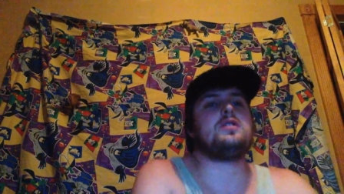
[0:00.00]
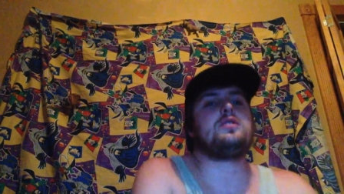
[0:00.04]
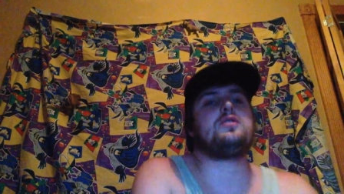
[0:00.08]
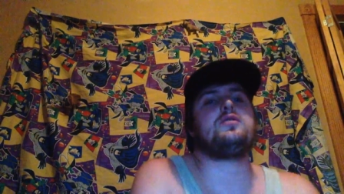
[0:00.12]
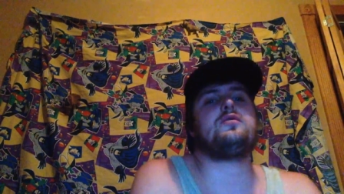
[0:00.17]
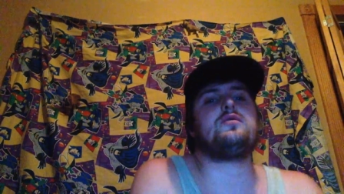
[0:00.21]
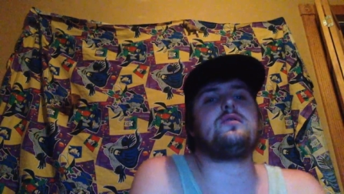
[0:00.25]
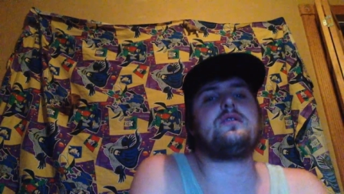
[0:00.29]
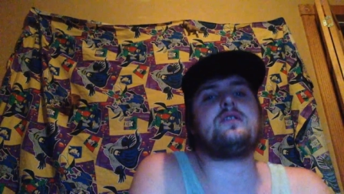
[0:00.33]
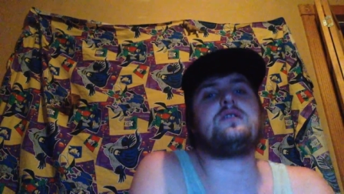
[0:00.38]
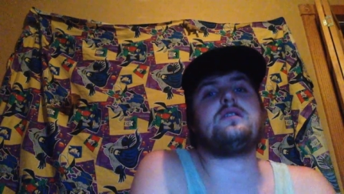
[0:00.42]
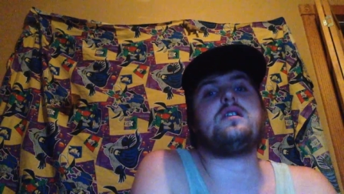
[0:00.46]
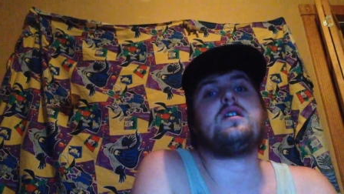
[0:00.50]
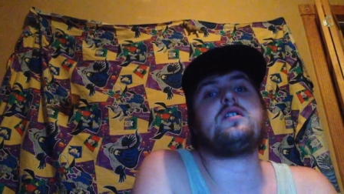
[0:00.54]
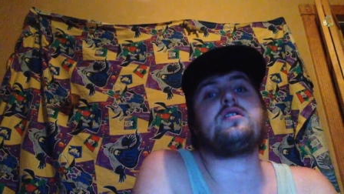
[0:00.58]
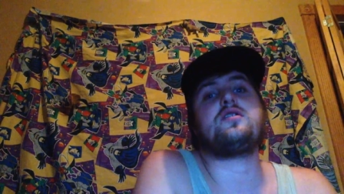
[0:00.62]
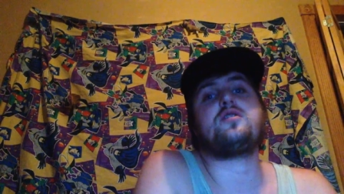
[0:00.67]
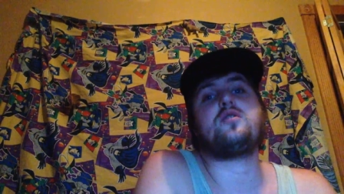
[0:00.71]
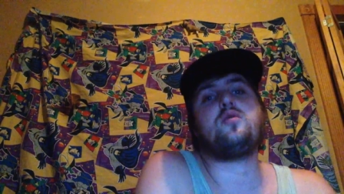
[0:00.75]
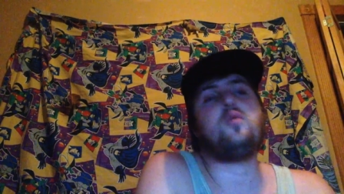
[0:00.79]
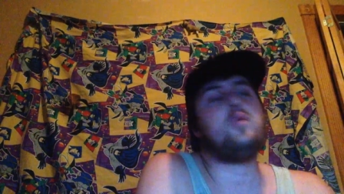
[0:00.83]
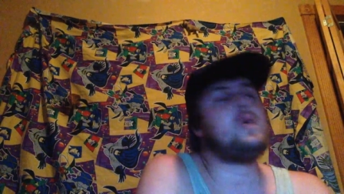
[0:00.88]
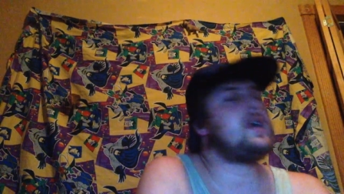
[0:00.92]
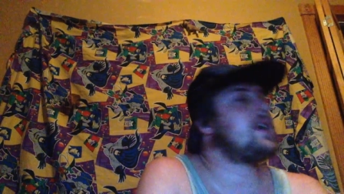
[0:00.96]
doing another
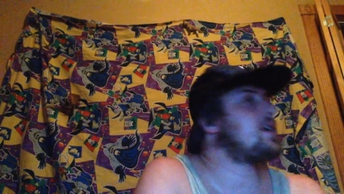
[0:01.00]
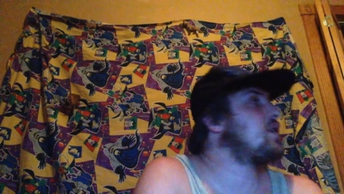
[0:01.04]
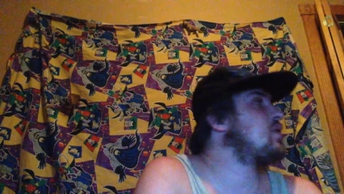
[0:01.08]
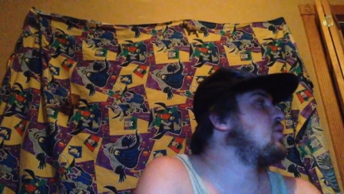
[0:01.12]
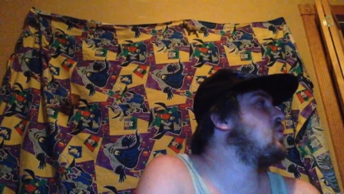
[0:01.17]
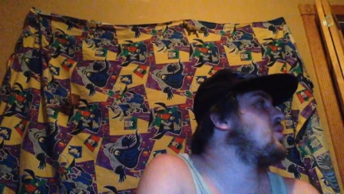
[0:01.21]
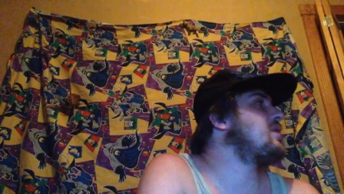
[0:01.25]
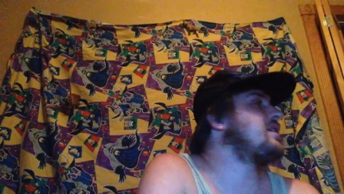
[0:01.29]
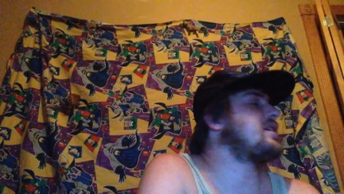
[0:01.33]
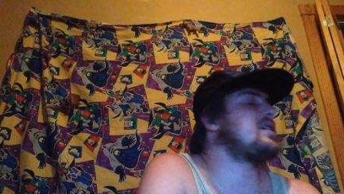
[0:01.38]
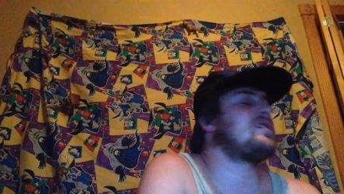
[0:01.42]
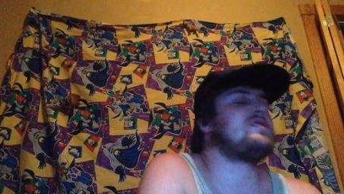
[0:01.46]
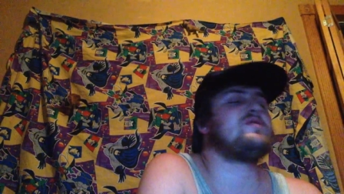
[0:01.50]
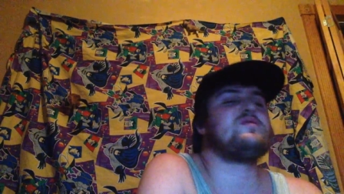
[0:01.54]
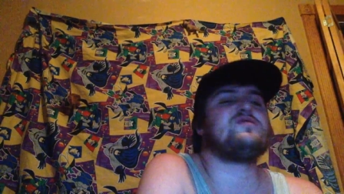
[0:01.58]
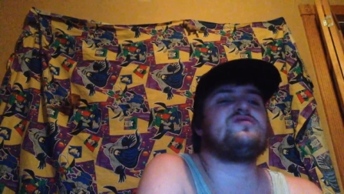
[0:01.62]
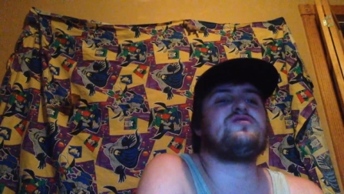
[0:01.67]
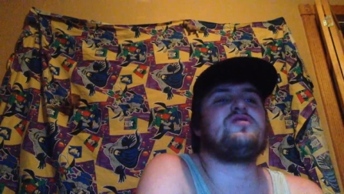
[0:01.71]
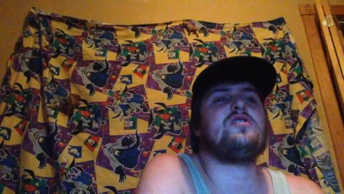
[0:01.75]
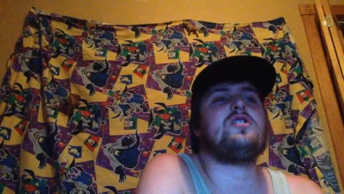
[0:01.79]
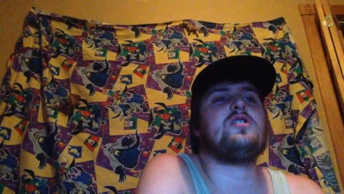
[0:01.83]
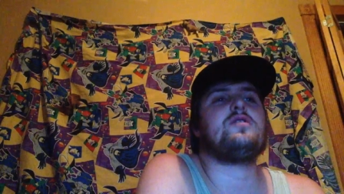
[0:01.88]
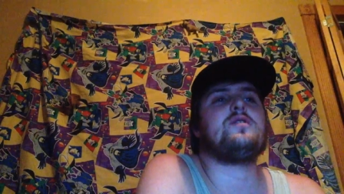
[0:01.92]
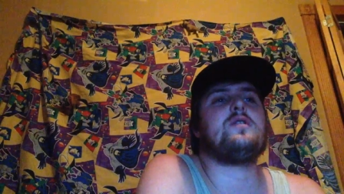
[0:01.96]
quick, quick
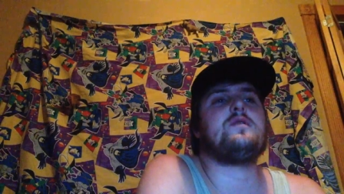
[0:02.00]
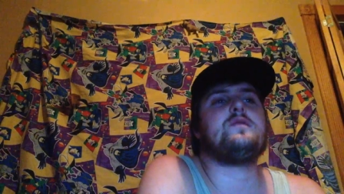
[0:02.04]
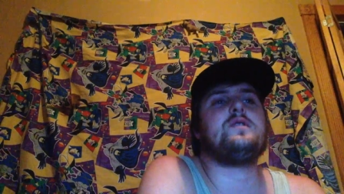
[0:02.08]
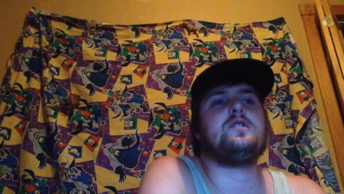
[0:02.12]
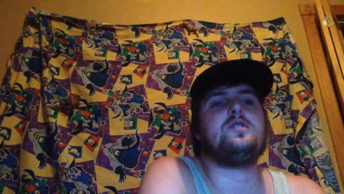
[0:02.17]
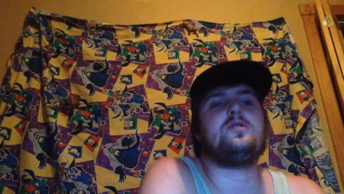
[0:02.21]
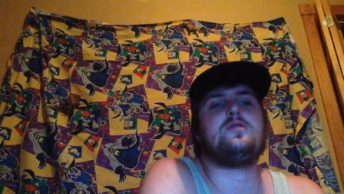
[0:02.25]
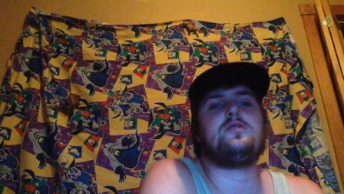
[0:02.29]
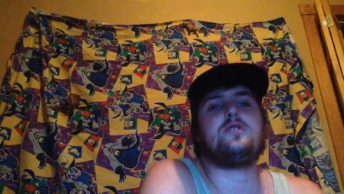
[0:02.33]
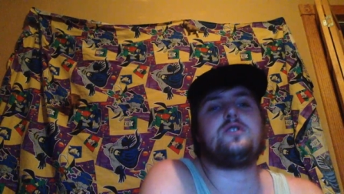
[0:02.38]
Raw review.